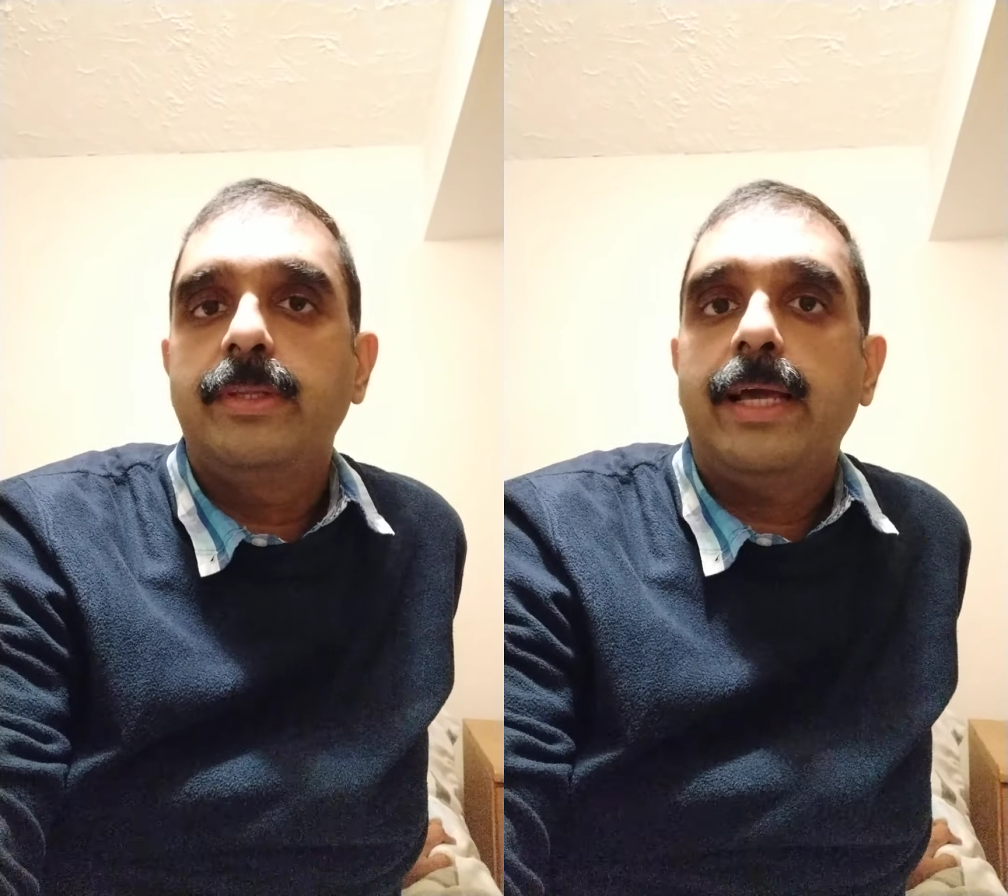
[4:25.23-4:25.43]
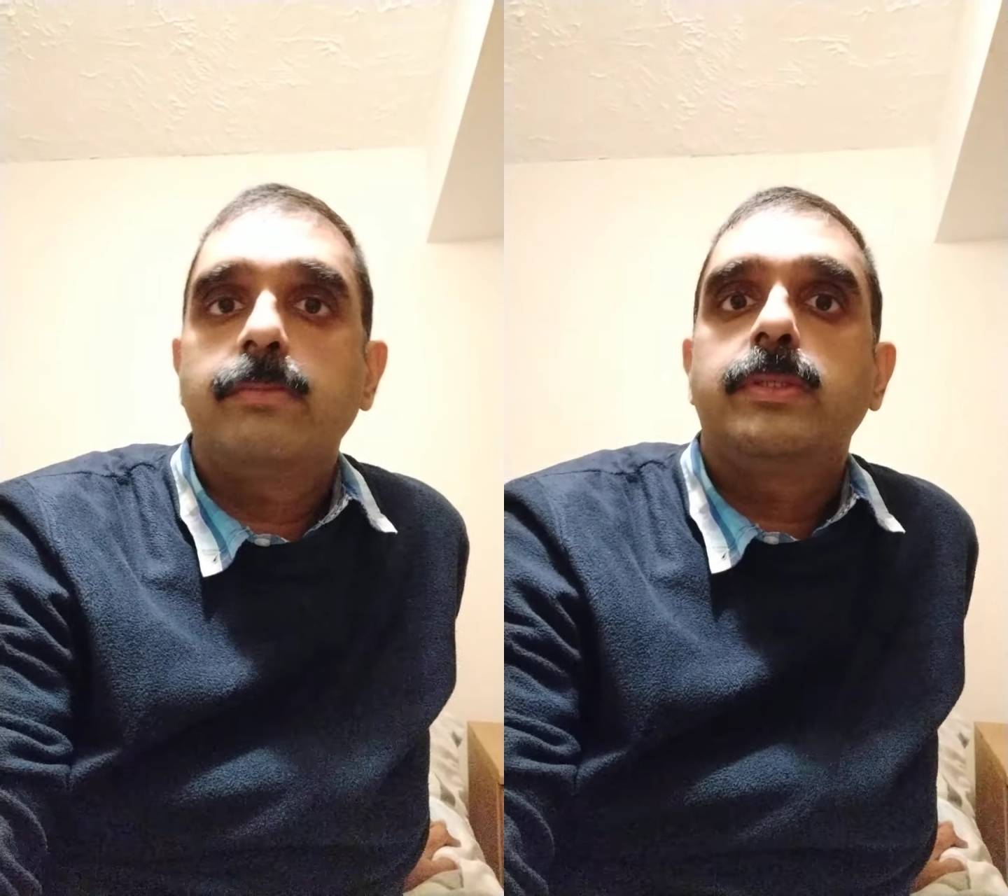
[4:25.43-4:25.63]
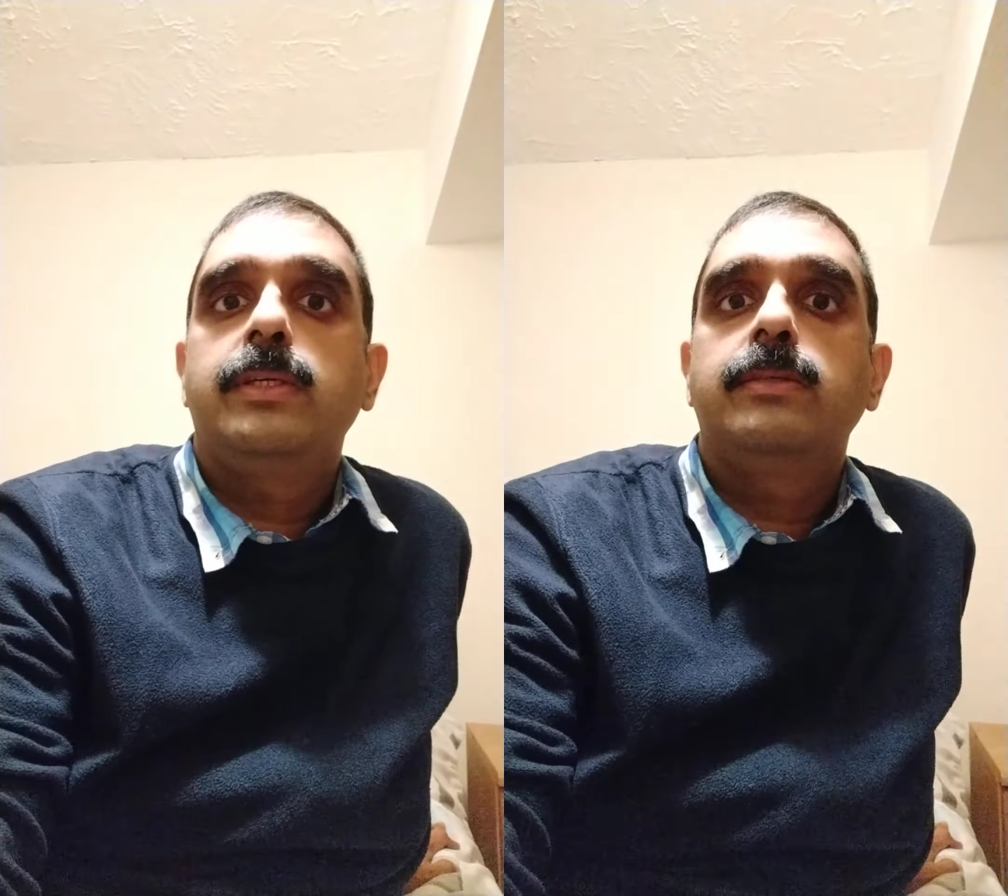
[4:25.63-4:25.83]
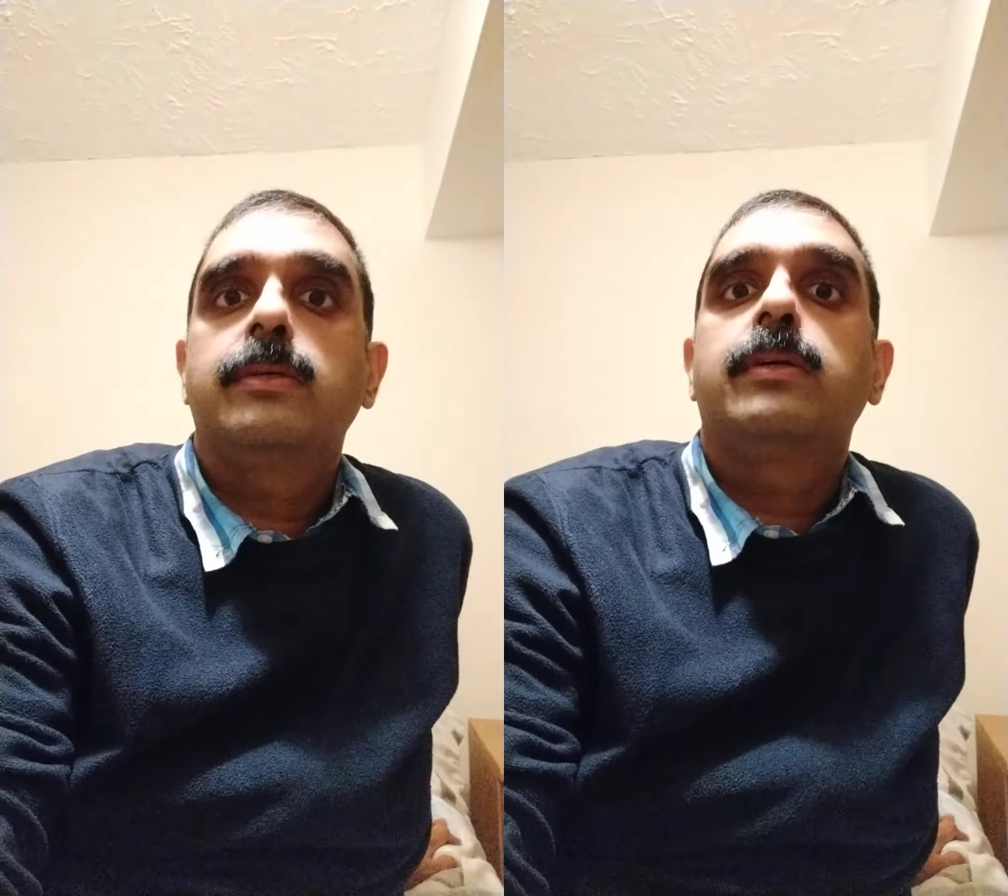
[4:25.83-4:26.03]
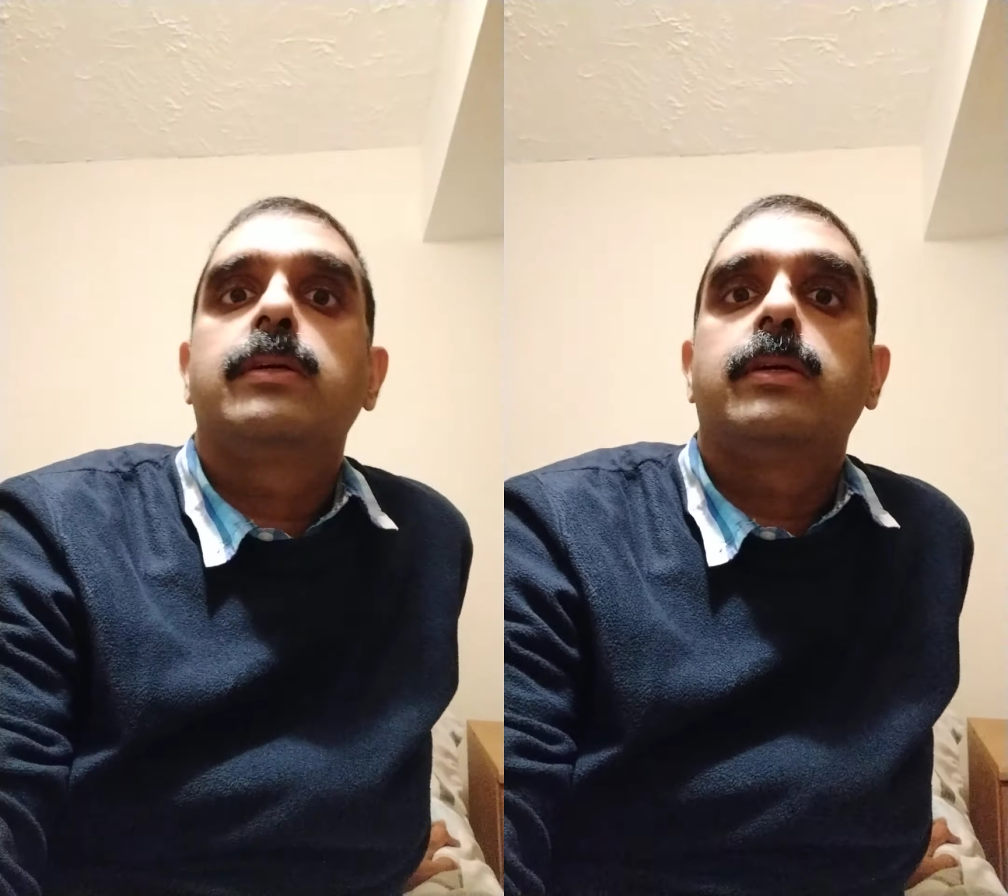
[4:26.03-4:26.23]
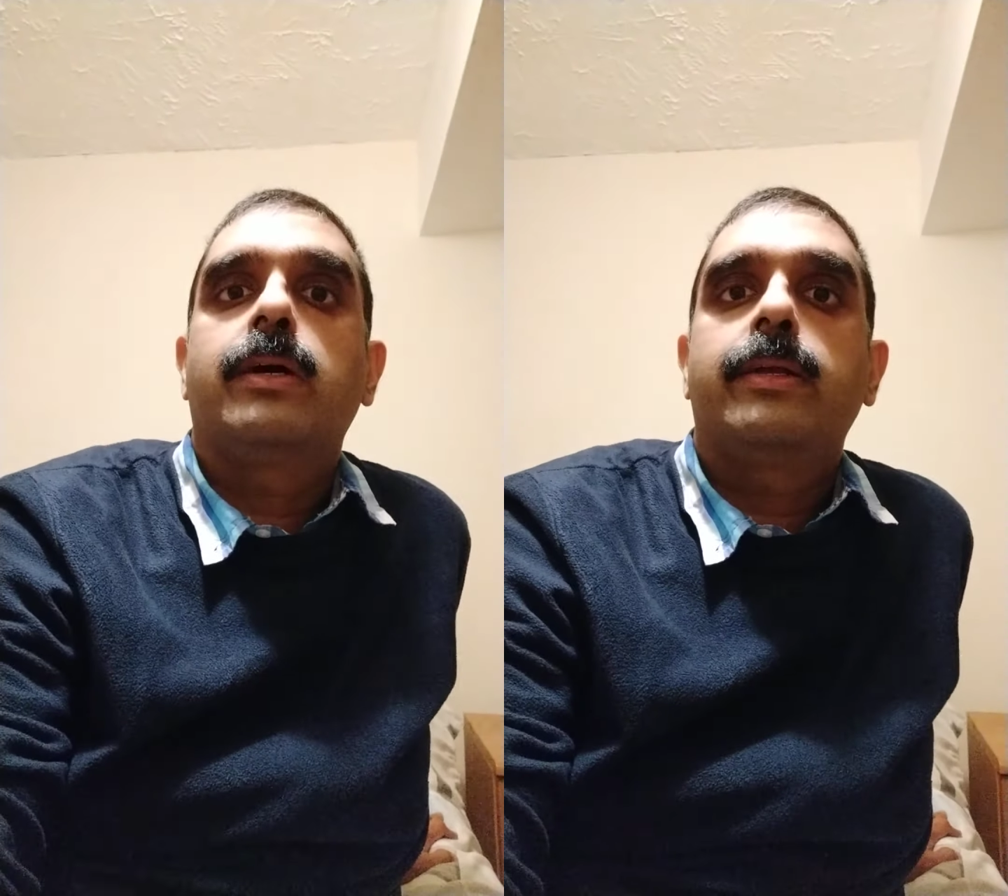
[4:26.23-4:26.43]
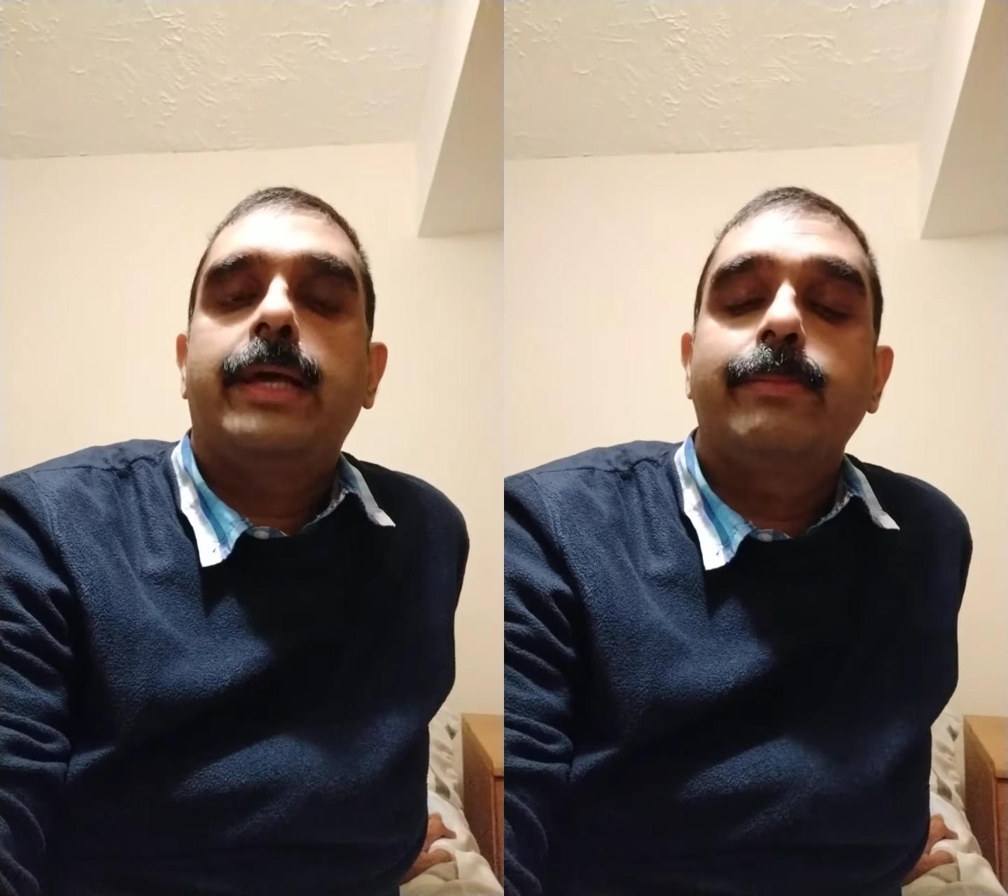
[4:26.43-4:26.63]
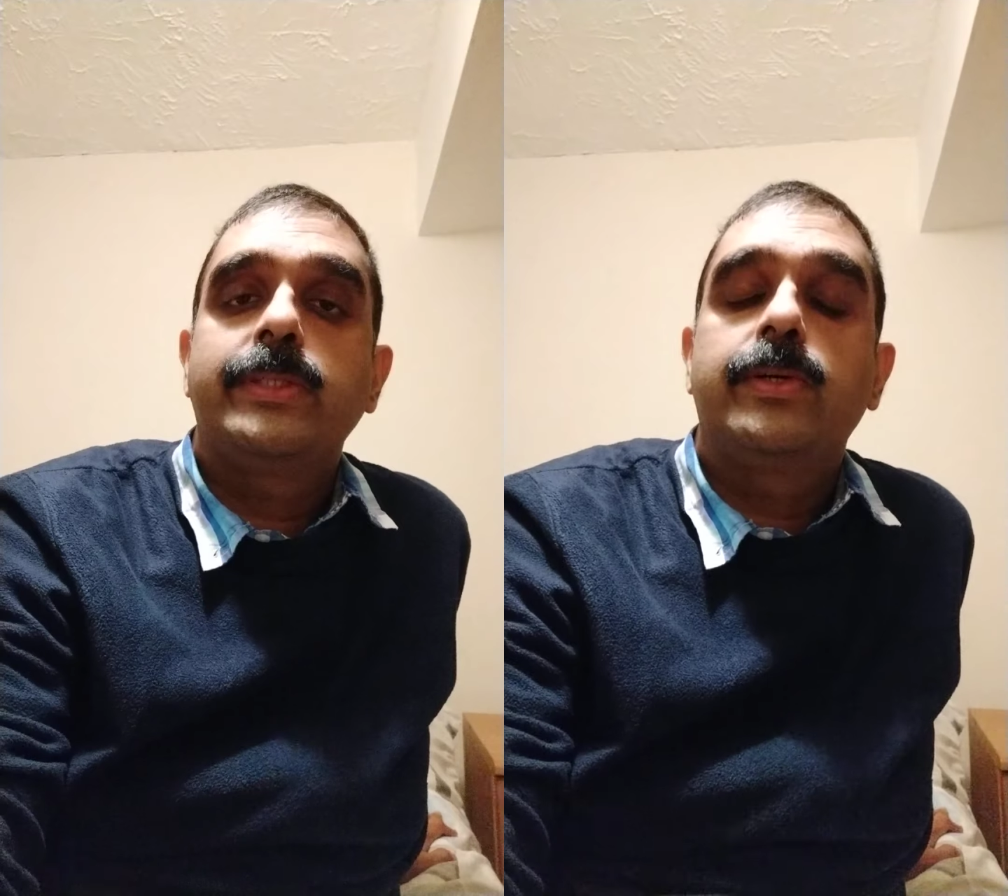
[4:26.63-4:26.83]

diabetic